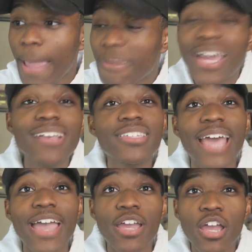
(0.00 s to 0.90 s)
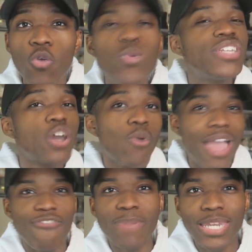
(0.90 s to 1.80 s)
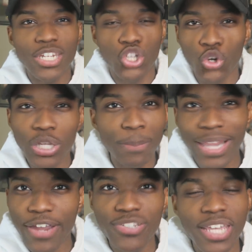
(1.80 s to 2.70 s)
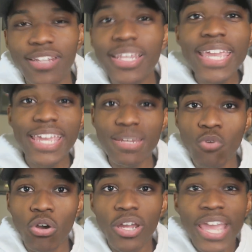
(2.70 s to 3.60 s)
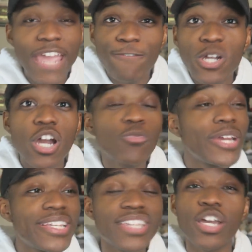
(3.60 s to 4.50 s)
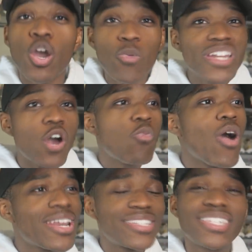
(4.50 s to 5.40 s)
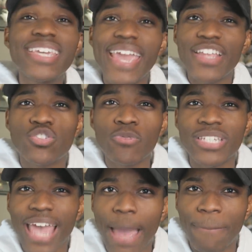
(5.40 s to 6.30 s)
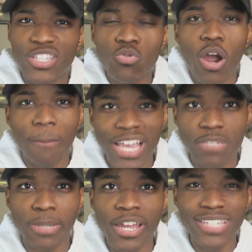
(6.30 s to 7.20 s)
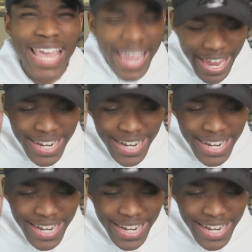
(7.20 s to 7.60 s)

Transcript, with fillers: And because of that, we don't have many dirty players in the league anymore. And for good reason. We don't want to see injuries happen to our best players.